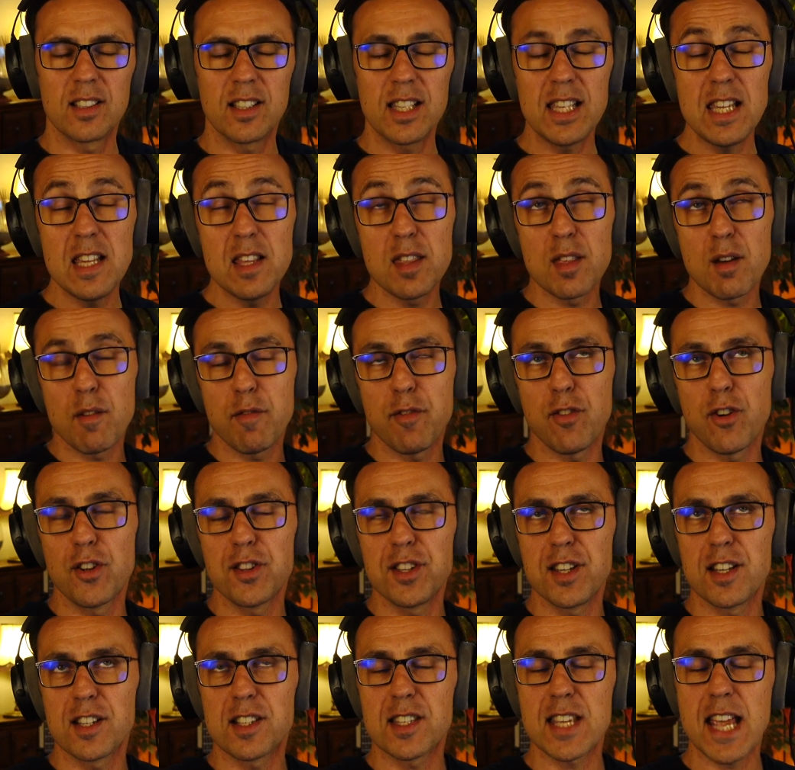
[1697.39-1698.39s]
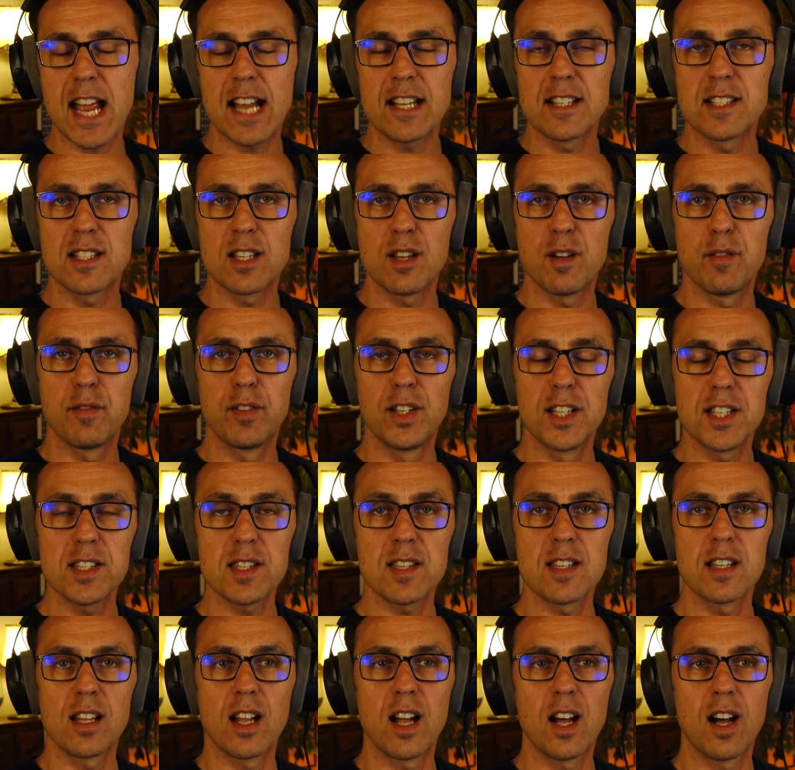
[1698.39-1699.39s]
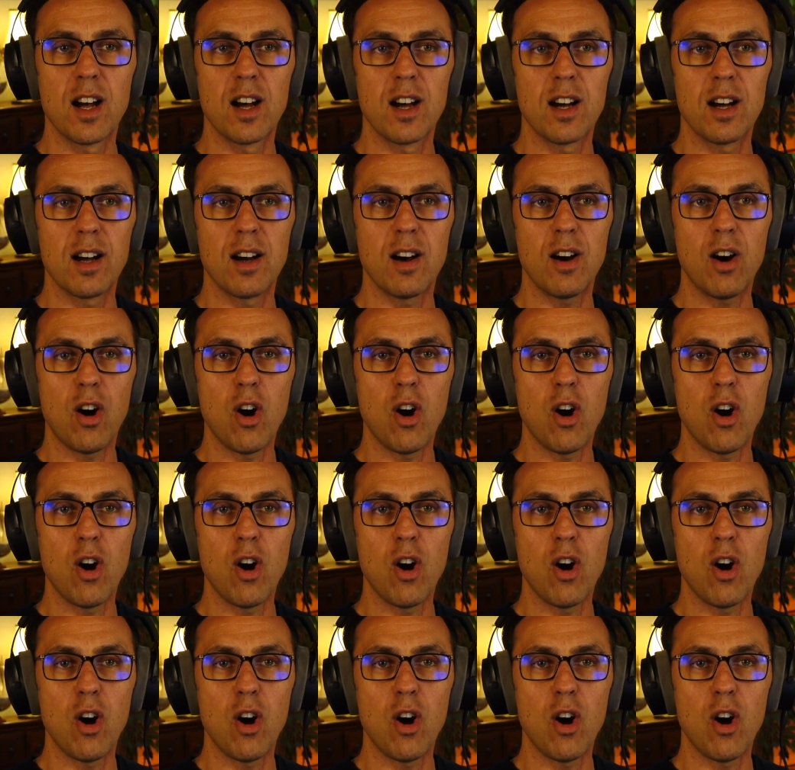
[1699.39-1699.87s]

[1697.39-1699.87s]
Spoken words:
either for the attentive listener